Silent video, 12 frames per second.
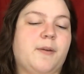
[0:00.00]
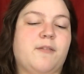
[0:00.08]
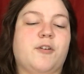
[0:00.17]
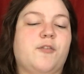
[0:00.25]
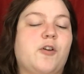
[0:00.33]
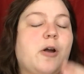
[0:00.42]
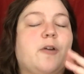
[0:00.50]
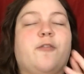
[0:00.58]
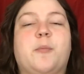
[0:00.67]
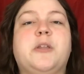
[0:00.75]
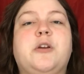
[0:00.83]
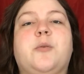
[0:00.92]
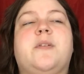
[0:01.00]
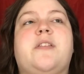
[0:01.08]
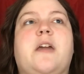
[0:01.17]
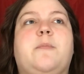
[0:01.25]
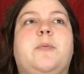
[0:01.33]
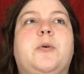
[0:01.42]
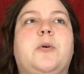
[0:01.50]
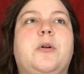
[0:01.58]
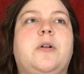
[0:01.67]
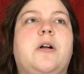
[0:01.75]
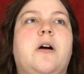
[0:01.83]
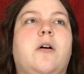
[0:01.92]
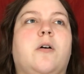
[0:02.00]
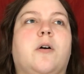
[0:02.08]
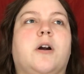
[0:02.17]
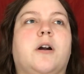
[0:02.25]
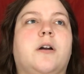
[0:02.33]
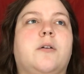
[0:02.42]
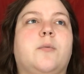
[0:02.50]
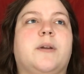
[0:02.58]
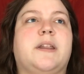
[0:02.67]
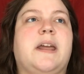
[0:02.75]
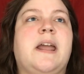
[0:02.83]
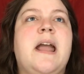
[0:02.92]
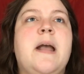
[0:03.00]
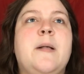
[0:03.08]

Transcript: Even if you're not familiar with Deadpool or really...